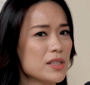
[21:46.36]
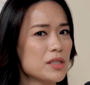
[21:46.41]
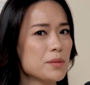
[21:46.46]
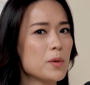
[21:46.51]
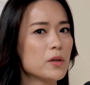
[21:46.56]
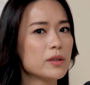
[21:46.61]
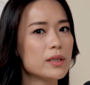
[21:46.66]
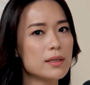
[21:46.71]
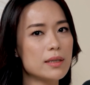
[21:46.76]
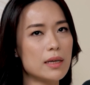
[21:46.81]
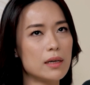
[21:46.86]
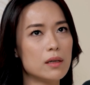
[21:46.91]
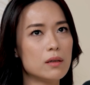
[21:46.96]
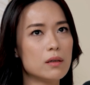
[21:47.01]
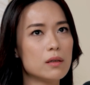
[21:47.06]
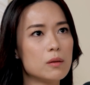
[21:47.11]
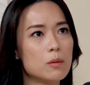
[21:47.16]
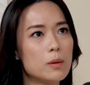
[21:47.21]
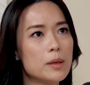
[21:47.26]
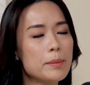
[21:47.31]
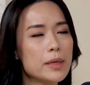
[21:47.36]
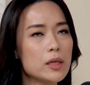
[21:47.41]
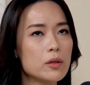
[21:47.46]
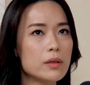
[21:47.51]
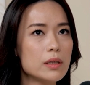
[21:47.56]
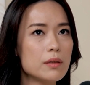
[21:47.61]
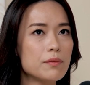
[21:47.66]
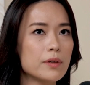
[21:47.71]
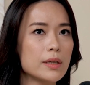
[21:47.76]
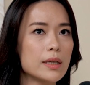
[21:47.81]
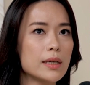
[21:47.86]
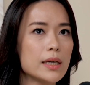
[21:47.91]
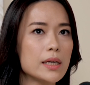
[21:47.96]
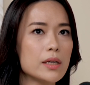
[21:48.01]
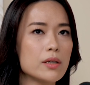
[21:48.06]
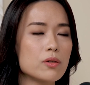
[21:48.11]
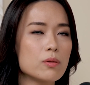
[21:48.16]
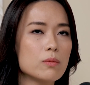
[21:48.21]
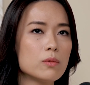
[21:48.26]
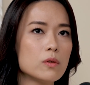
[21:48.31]
even small things like, oh, what am I going to eat for
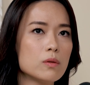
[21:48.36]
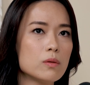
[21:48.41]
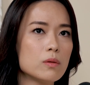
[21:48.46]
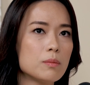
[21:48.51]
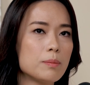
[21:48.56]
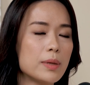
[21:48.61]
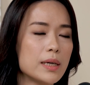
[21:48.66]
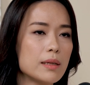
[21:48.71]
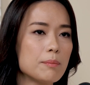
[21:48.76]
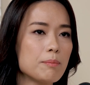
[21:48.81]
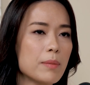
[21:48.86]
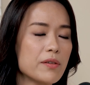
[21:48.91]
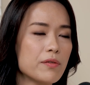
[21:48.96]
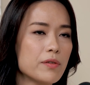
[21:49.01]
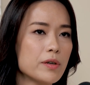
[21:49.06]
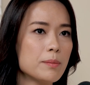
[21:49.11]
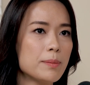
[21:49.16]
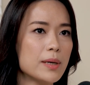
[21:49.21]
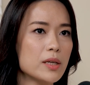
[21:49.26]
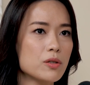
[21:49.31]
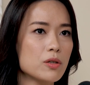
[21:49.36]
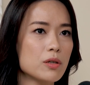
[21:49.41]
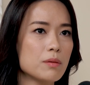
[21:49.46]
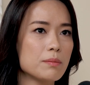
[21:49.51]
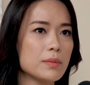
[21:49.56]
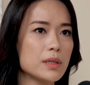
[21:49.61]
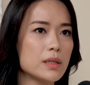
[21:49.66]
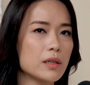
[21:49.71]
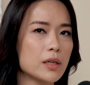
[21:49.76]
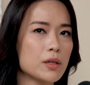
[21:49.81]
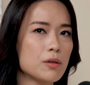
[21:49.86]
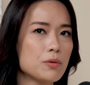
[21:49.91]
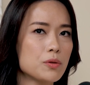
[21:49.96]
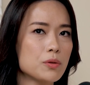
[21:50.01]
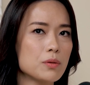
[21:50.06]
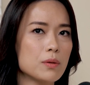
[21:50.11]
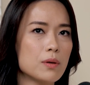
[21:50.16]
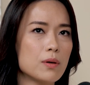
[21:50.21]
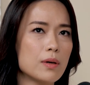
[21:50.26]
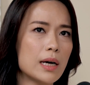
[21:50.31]
lunch? Oh no, but my favorite bak chor mee, the
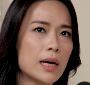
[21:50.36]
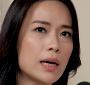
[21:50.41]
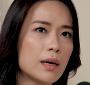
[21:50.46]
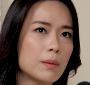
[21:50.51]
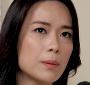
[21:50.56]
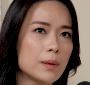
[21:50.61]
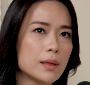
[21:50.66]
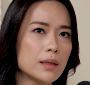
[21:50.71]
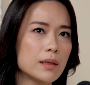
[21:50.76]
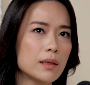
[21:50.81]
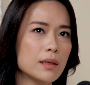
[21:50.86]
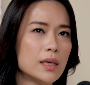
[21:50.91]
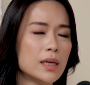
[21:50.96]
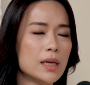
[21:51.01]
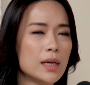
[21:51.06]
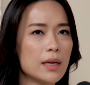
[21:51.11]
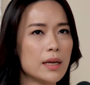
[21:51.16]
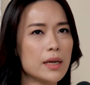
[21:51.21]
queue so long, how?